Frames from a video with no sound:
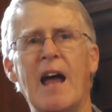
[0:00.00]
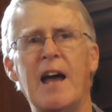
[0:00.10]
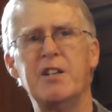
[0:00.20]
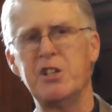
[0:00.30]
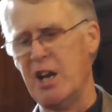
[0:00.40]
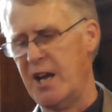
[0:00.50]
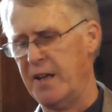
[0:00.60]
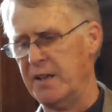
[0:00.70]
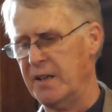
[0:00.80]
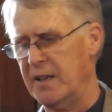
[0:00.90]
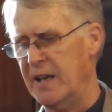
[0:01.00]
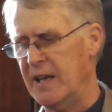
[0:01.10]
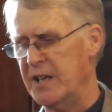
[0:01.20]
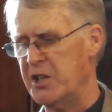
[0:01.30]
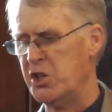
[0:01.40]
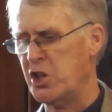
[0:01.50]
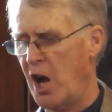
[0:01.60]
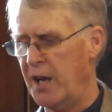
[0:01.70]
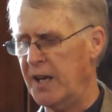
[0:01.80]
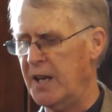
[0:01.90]
And yet, in
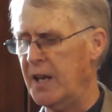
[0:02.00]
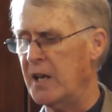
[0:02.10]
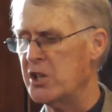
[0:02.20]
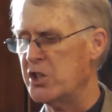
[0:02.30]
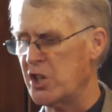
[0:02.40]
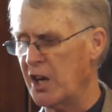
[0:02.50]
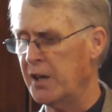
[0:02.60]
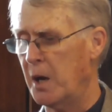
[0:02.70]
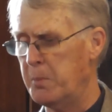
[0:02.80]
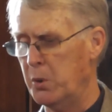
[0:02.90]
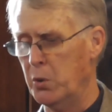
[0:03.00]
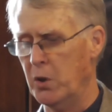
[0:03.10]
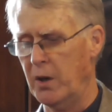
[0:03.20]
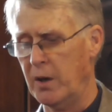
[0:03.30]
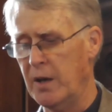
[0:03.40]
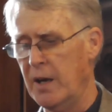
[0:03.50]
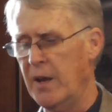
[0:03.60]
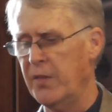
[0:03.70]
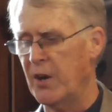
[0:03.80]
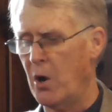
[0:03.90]
Shani Shingnapur,
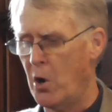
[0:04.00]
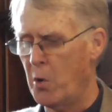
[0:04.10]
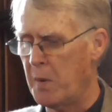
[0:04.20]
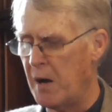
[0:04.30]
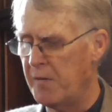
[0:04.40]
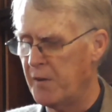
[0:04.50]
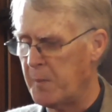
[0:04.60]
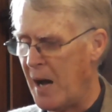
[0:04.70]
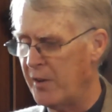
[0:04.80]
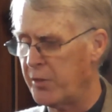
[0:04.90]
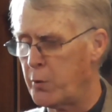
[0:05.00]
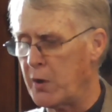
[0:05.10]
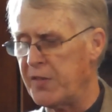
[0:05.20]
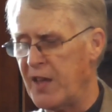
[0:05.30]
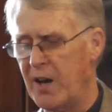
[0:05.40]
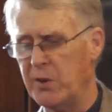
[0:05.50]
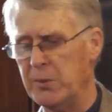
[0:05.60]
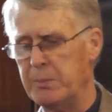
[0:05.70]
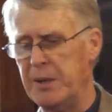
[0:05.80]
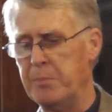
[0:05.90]
the home of about
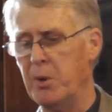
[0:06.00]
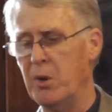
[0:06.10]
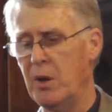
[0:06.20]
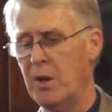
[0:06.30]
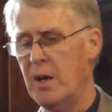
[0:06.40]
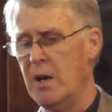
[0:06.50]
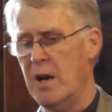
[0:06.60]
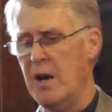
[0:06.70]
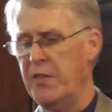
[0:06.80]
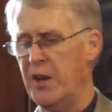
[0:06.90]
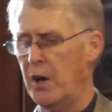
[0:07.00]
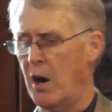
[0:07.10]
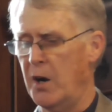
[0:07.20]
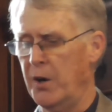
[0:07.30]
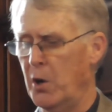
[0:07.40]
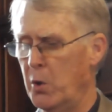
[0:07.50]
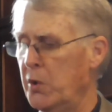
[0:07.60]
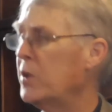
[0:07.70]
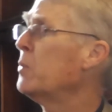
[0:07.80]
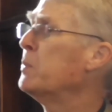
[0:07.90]
3,000 people, There are
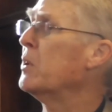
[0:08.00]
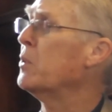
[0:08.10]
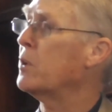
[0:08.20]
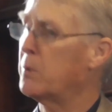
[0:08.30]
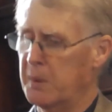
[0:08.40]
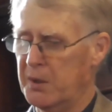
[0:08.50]
no disputes